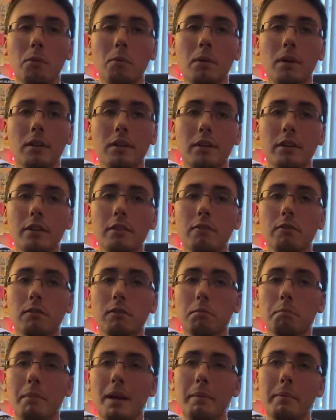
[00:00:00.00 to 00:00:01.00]
whether
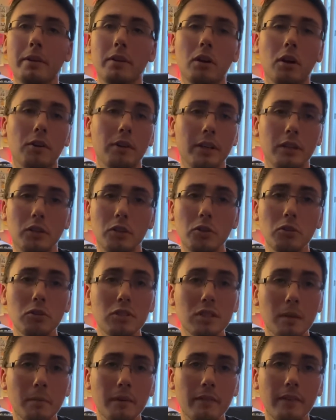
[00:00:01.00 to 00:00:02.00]
you've maybe already knew
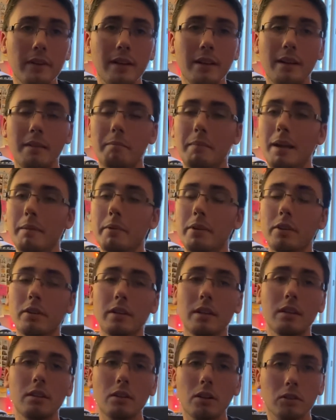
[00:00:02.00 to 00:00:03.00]
some of it and maybe you
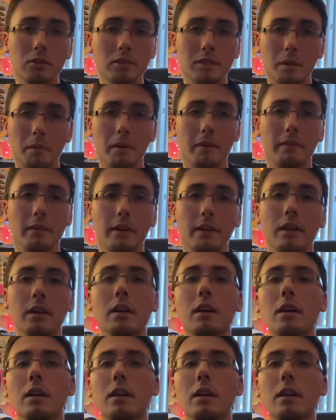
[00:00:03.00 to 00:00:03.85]
didn't know some of it.